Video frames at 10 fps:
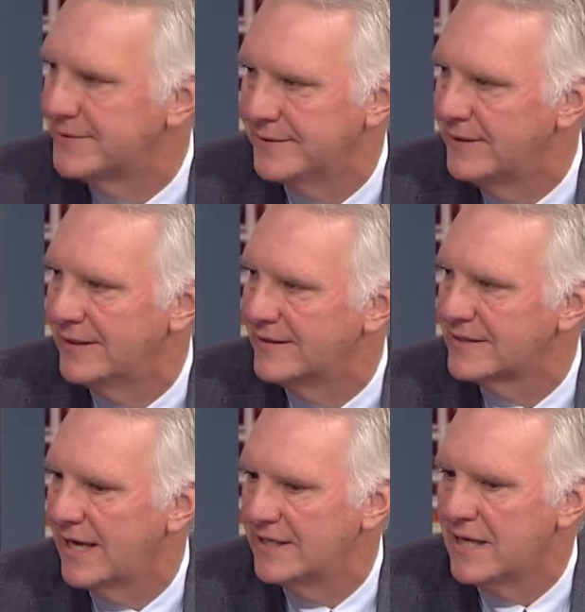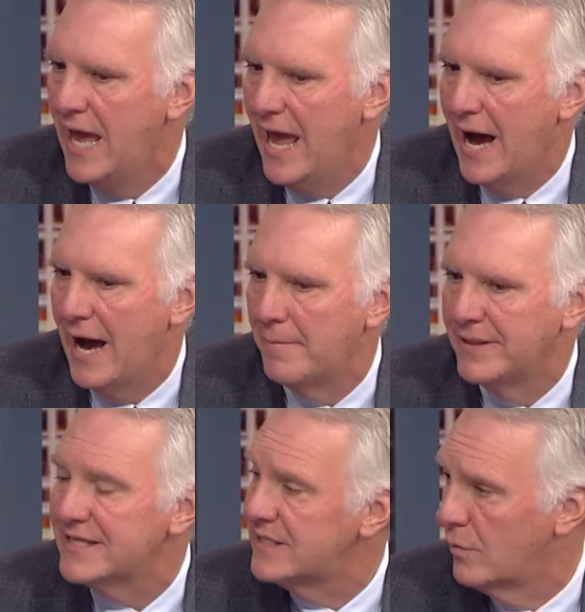in in this case. Um, but
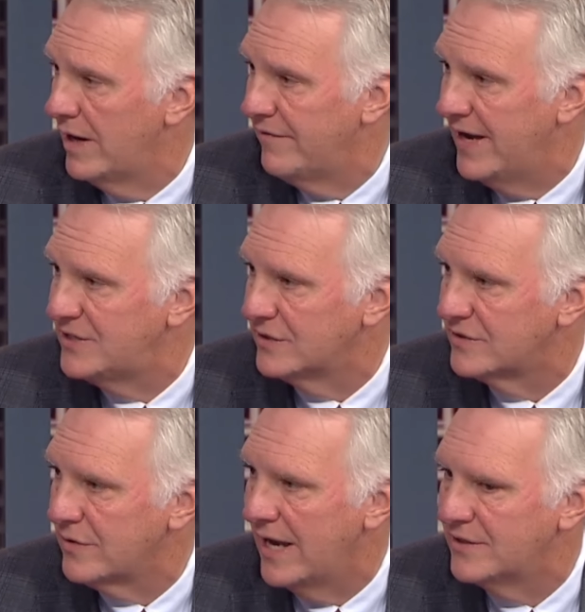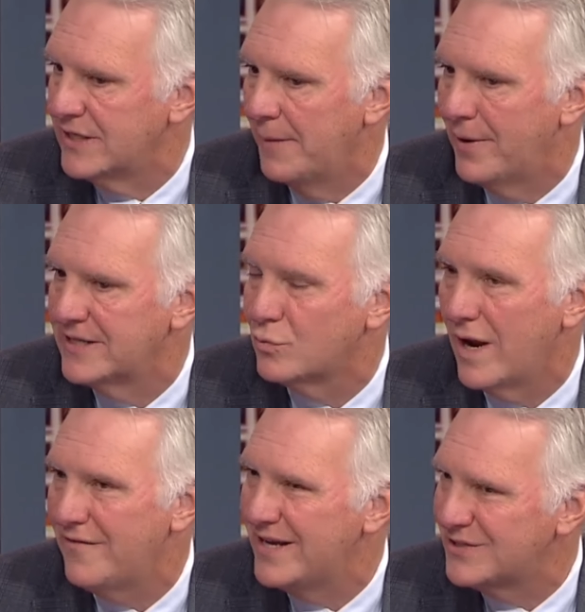this is a renovation strategy. But it's
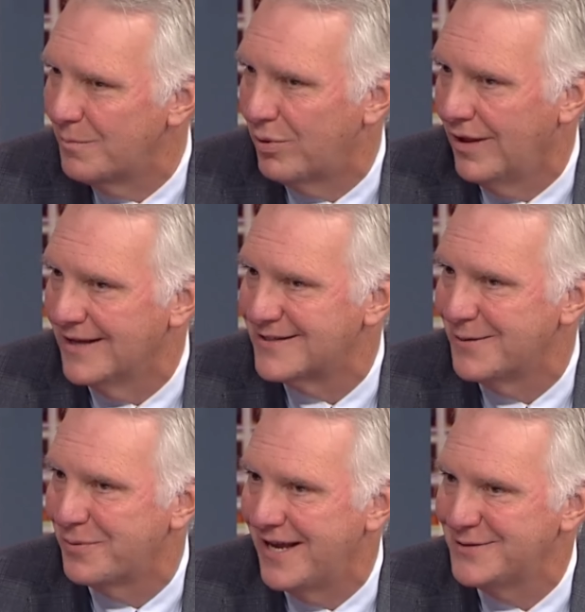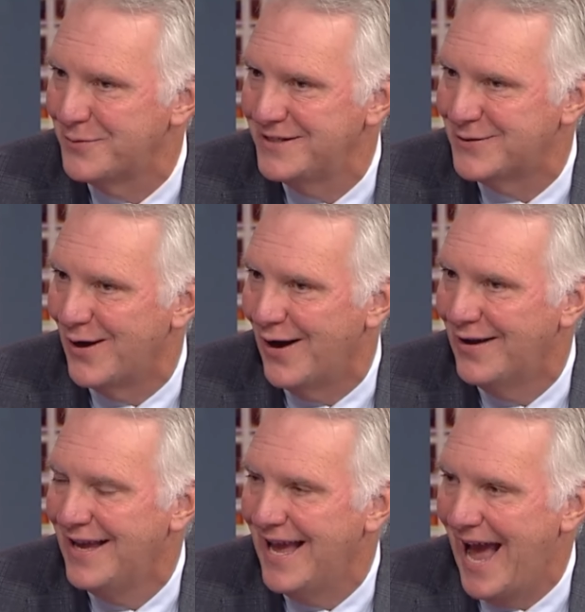renovation plus. The plans we saw
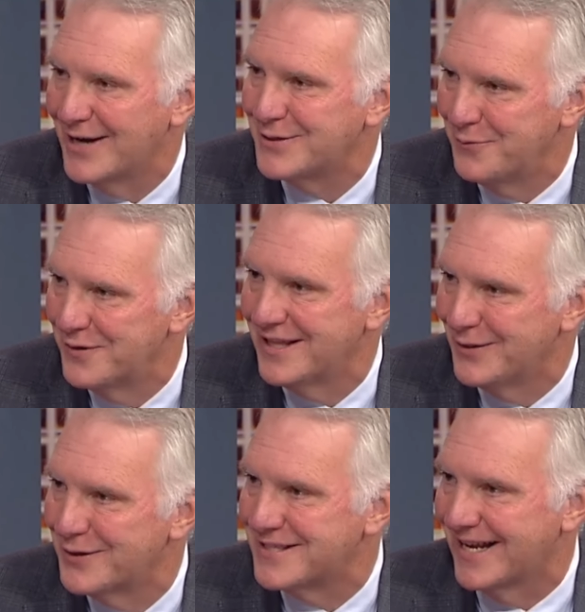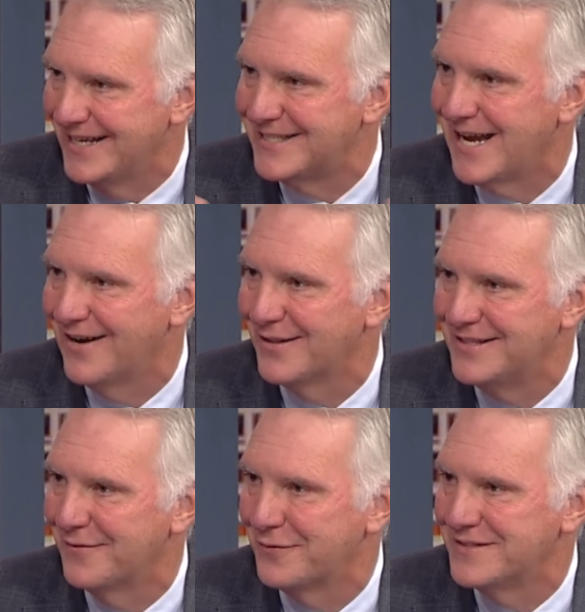actually really looks like an entirely
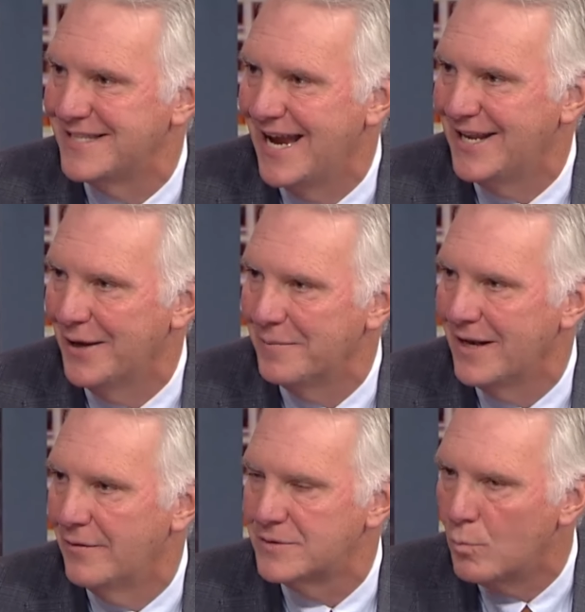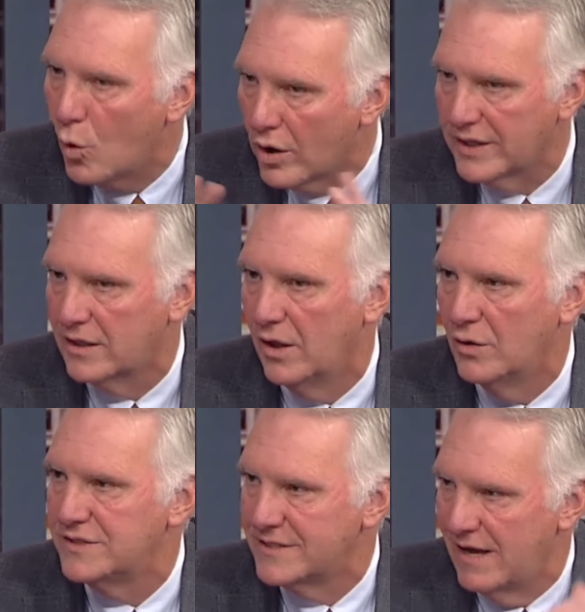different stadium. You know, it's more
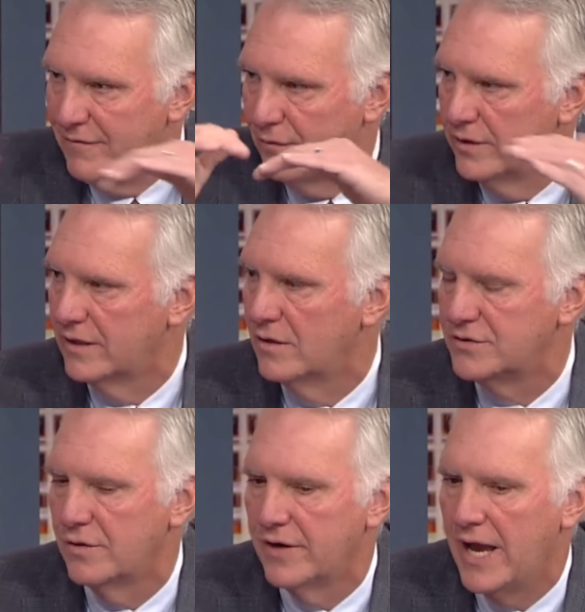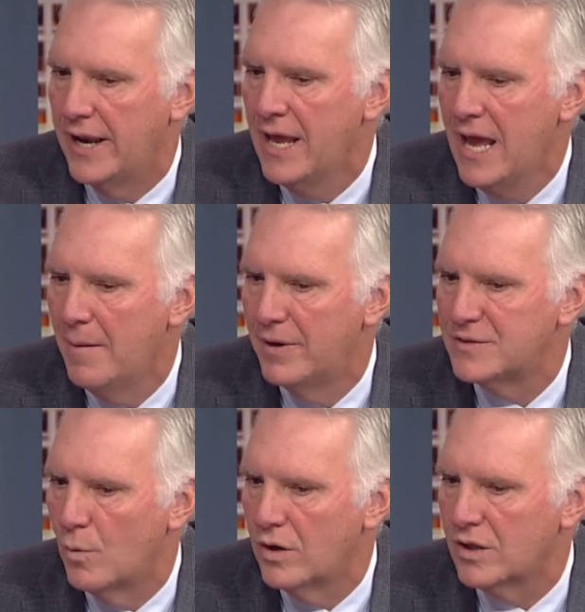enclosed. It's not fully enclosed overhead, but
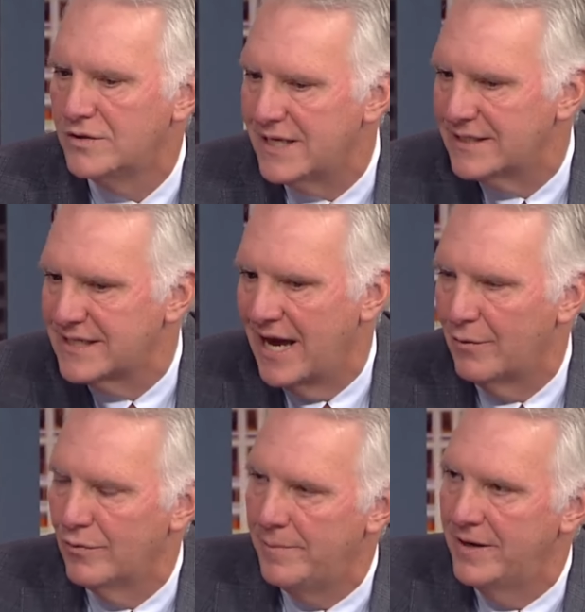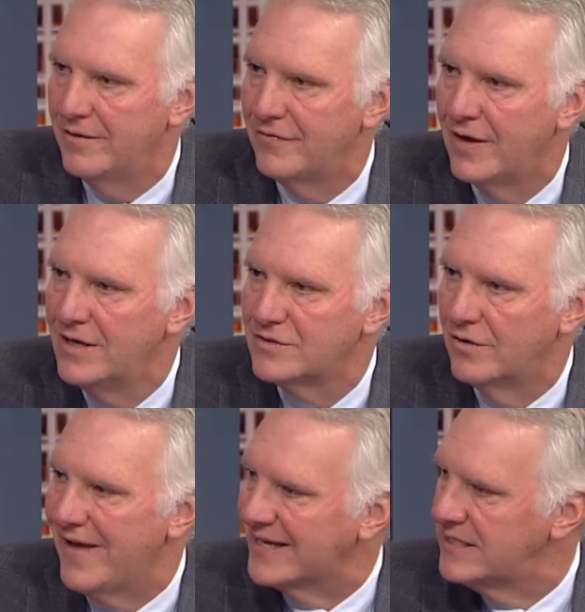it's more enclosed, and it's got a ribbon of
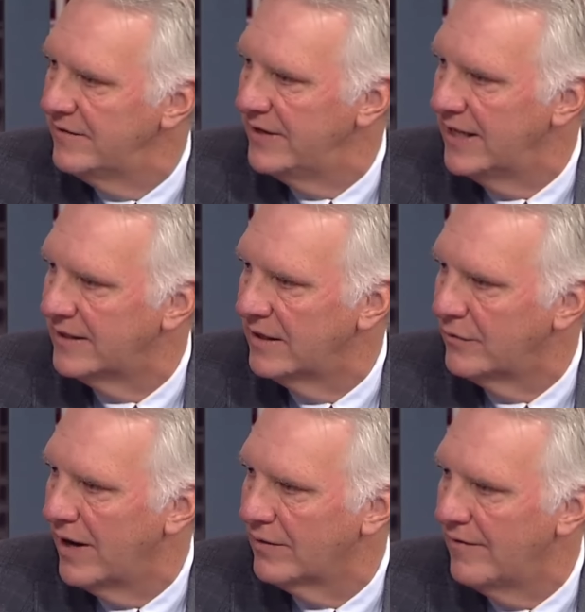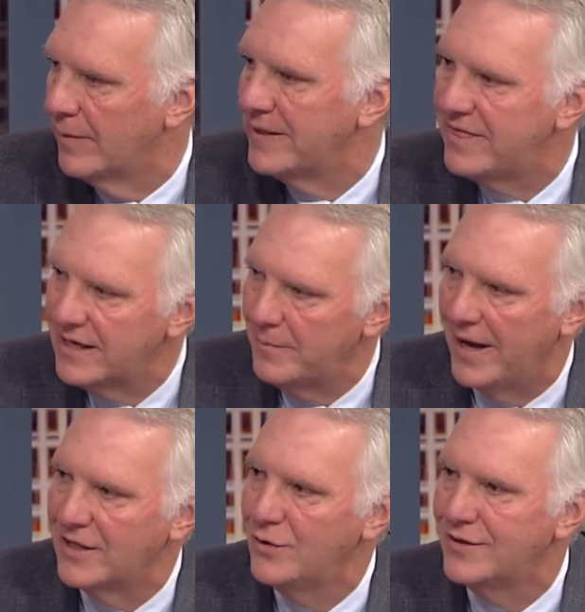sort of activity at the ground level. I mean, think
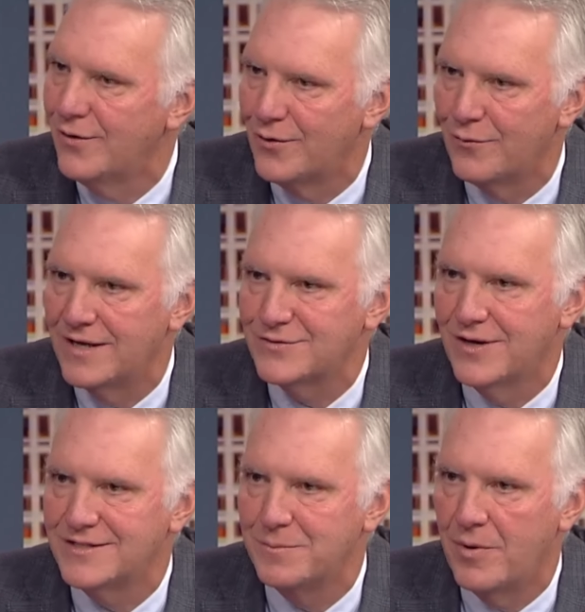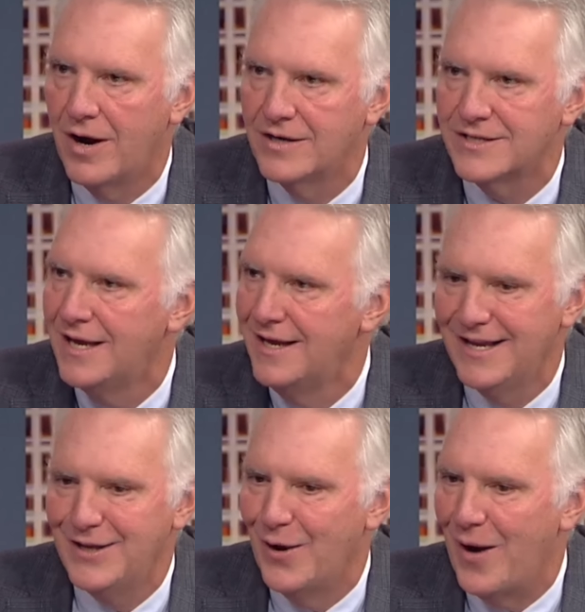about it. You can go to restaurants and bars.
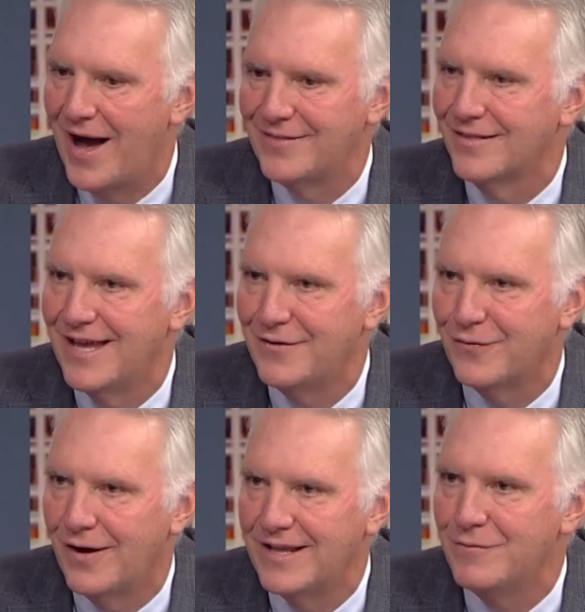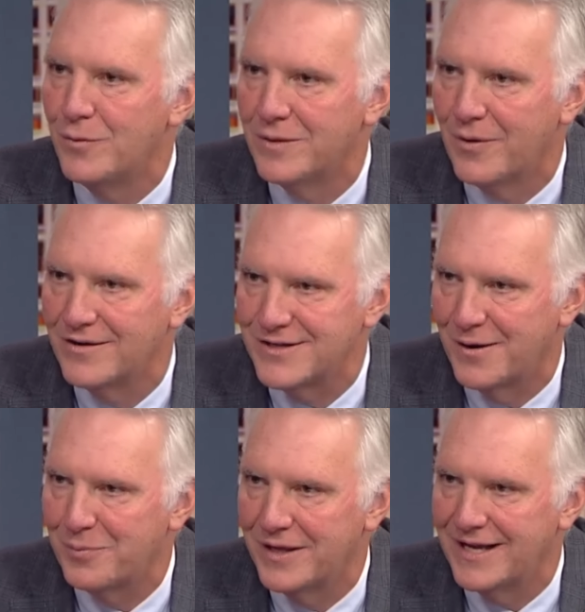You know, on the lake lakefront, even when the Browns
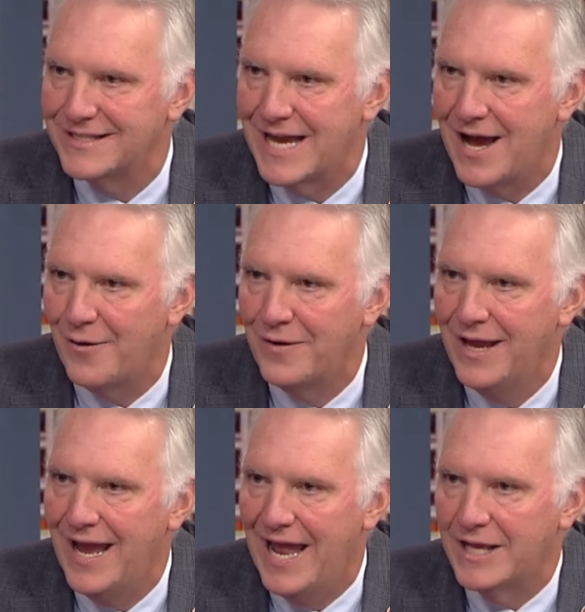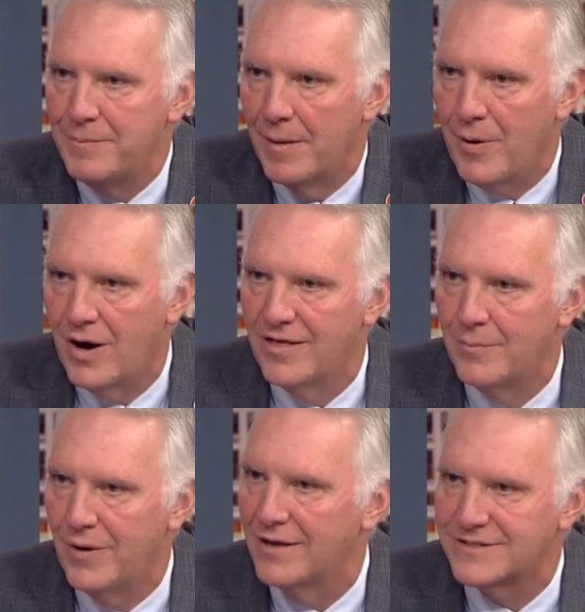aren't playing in town, and it can be a part of the
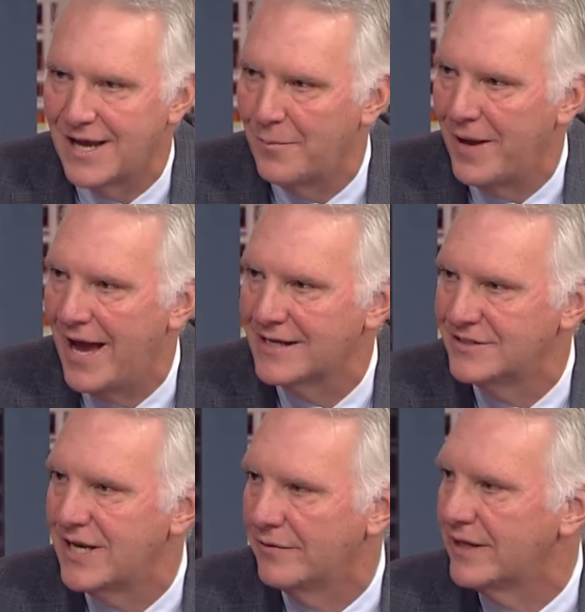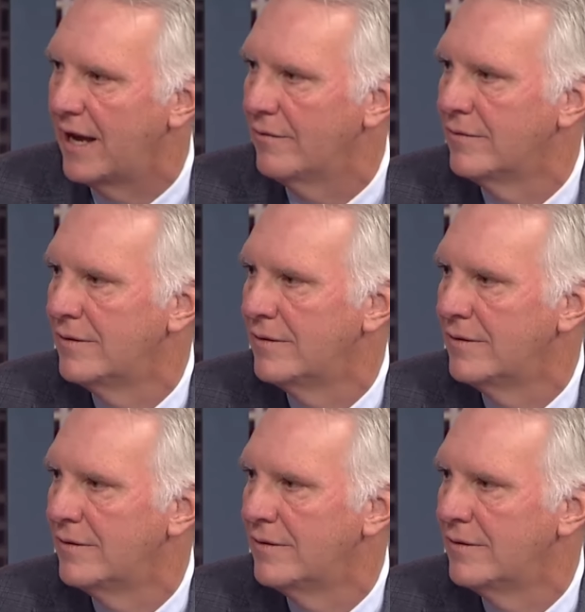Brownstown package downtown.